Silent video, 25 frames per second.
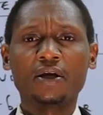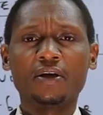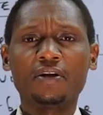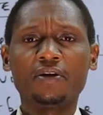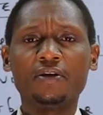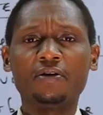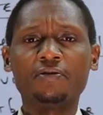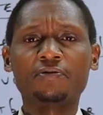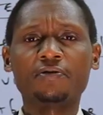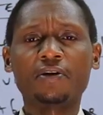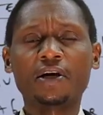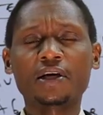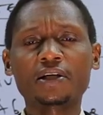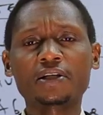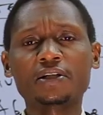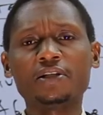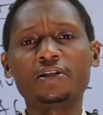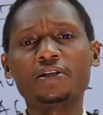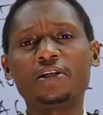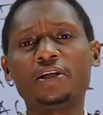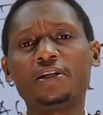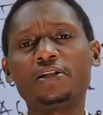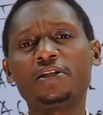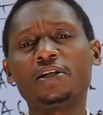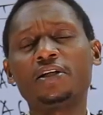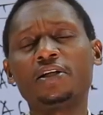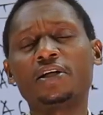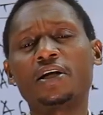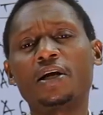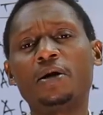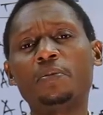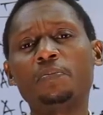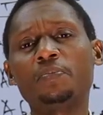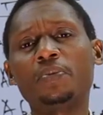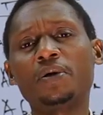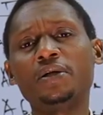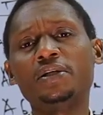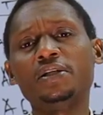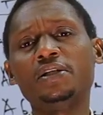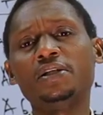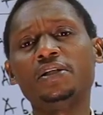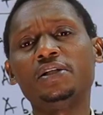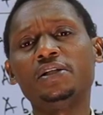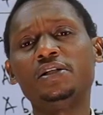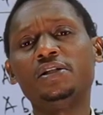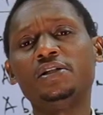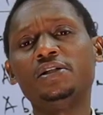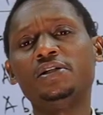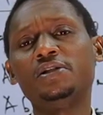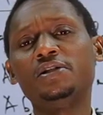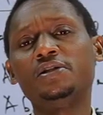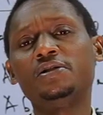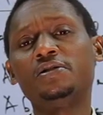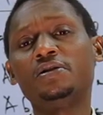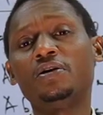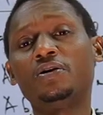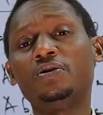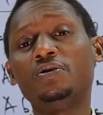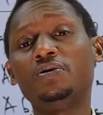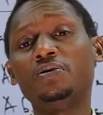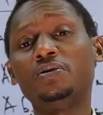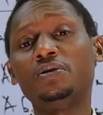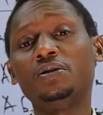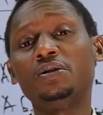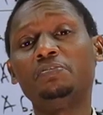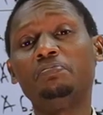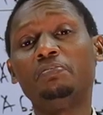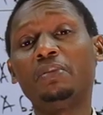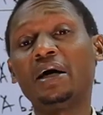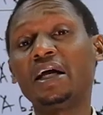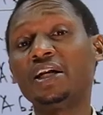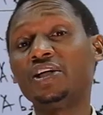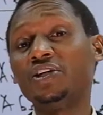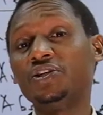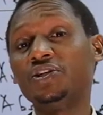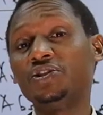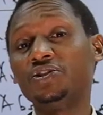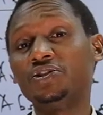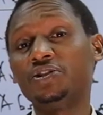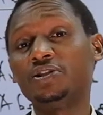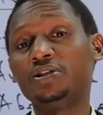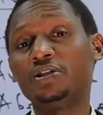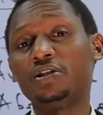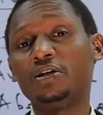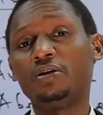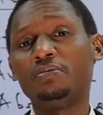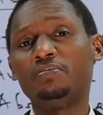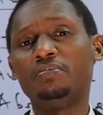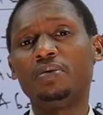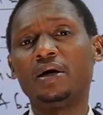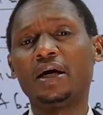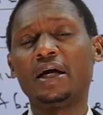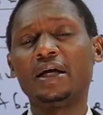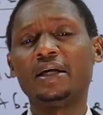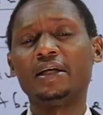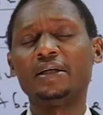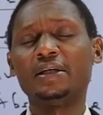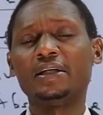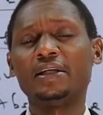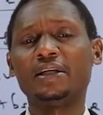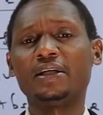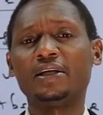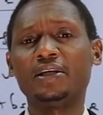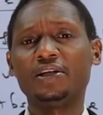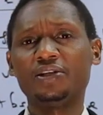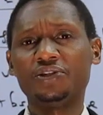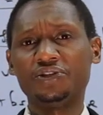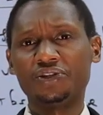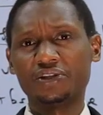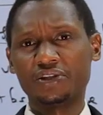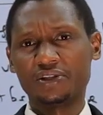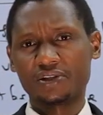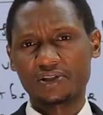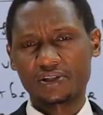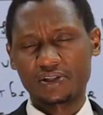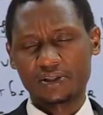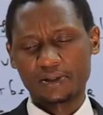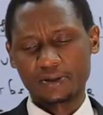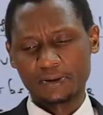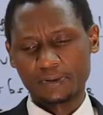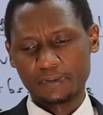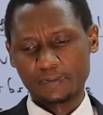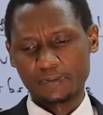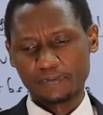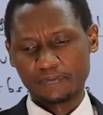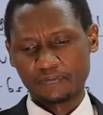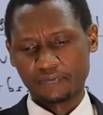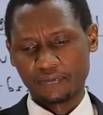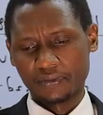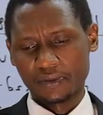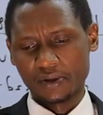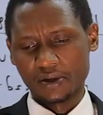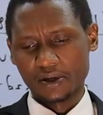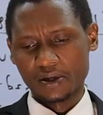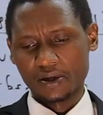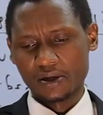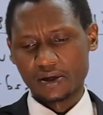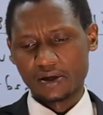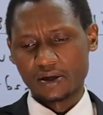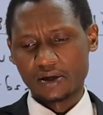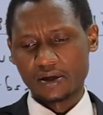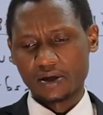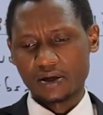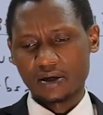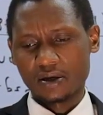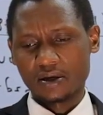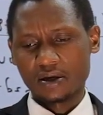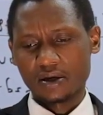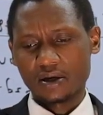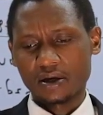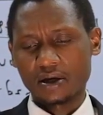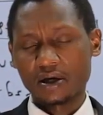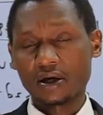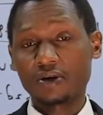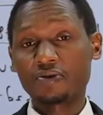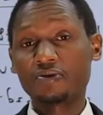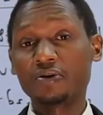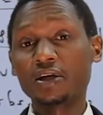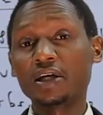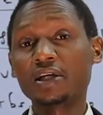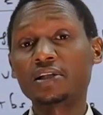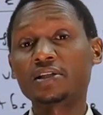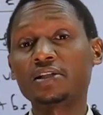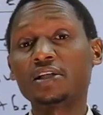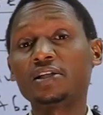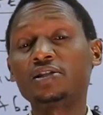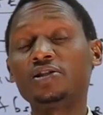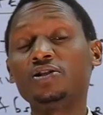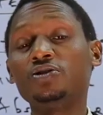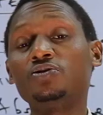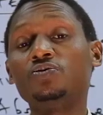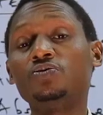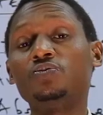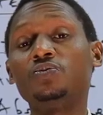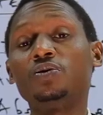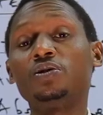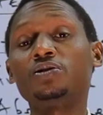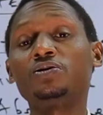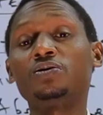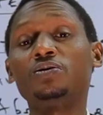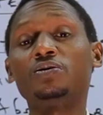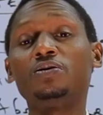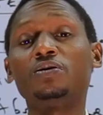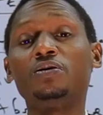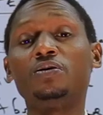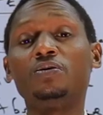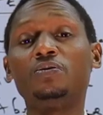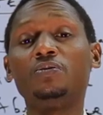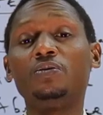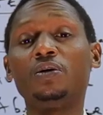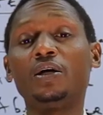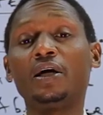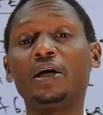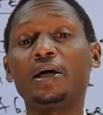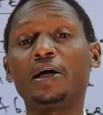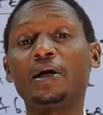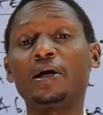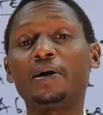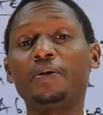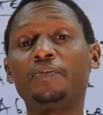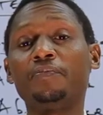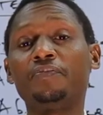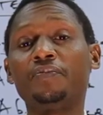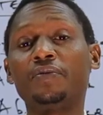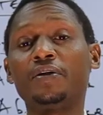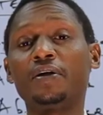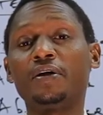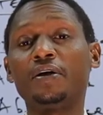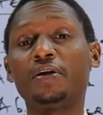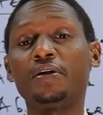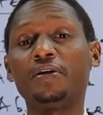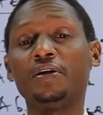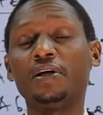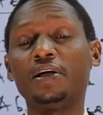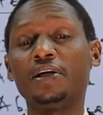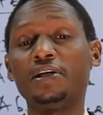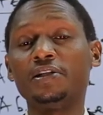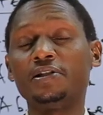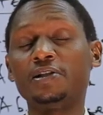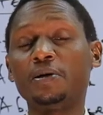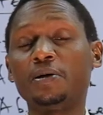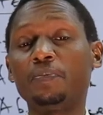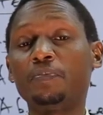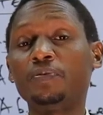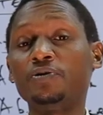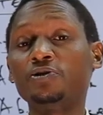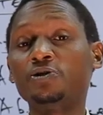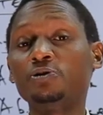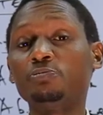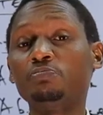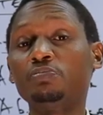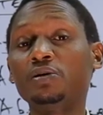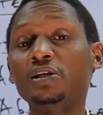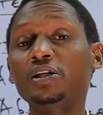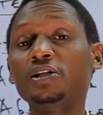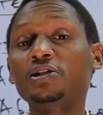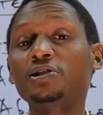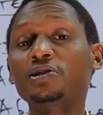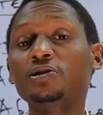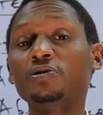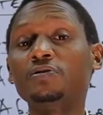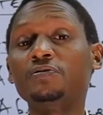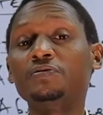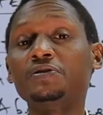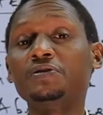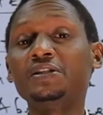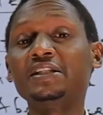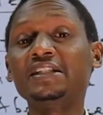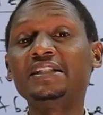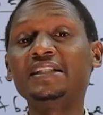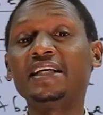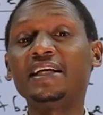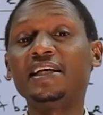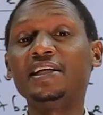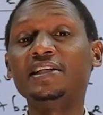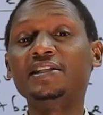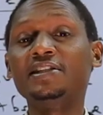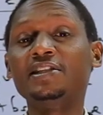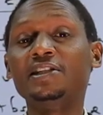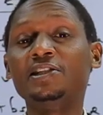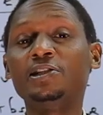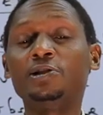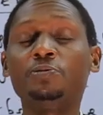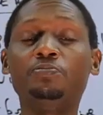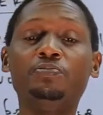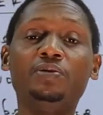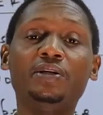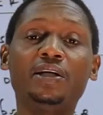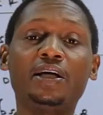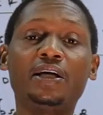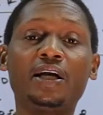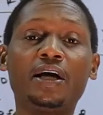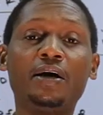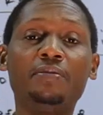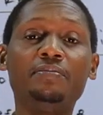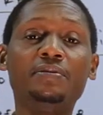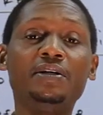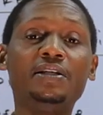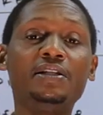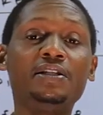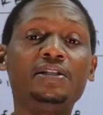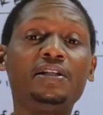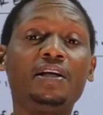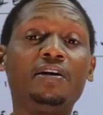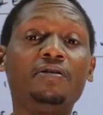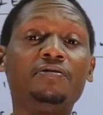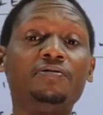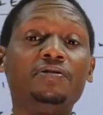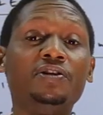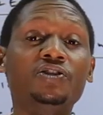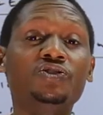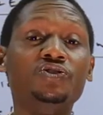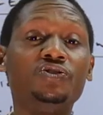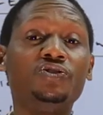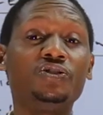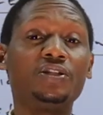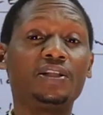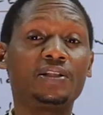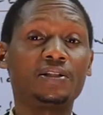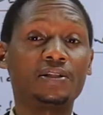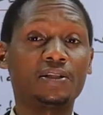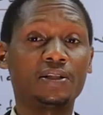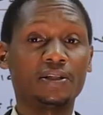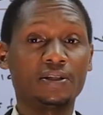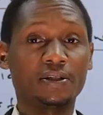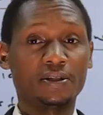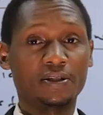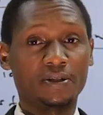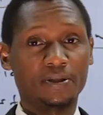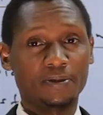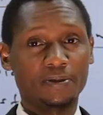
the fact that a company is managed by agents creates a situation where there is a possibility of these agents becoming self-interested,